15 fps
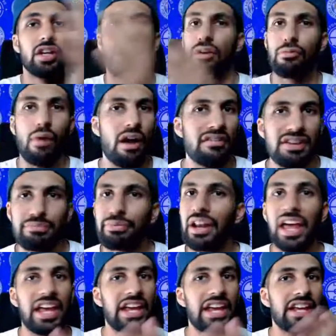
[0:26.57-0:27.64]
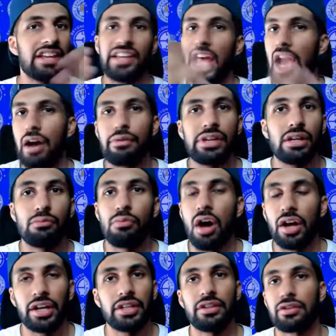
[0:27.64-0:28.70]
Where he plays, how he can work in
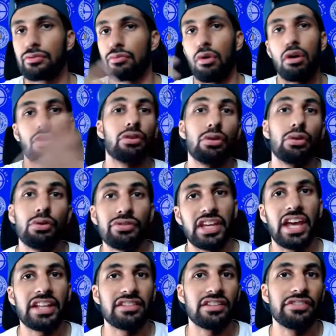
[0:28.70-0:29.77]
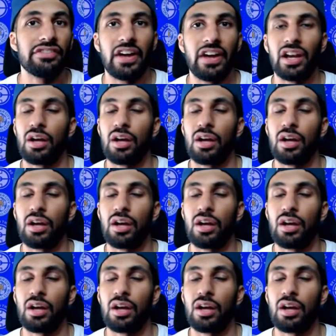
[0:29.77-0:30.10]
the squad, who's he here to develop,